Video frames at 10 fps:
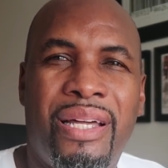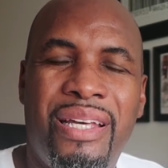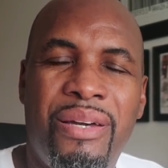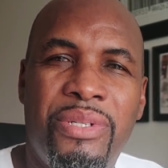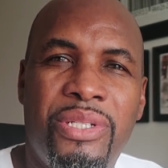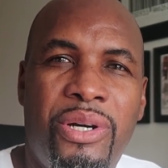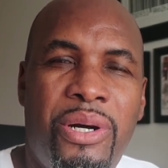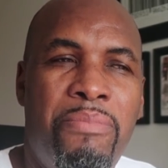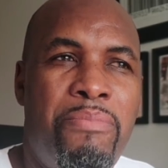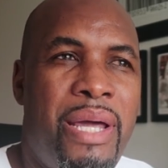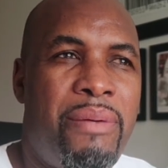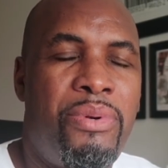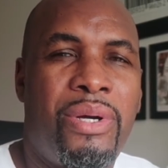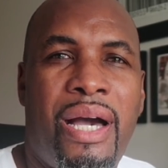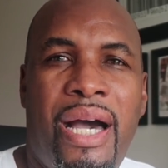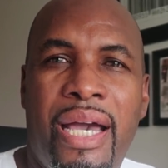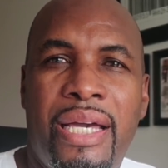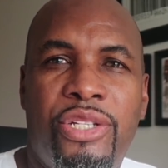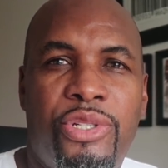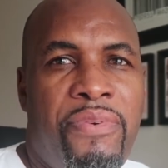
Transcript: I think it was called Meadowbrook Heights.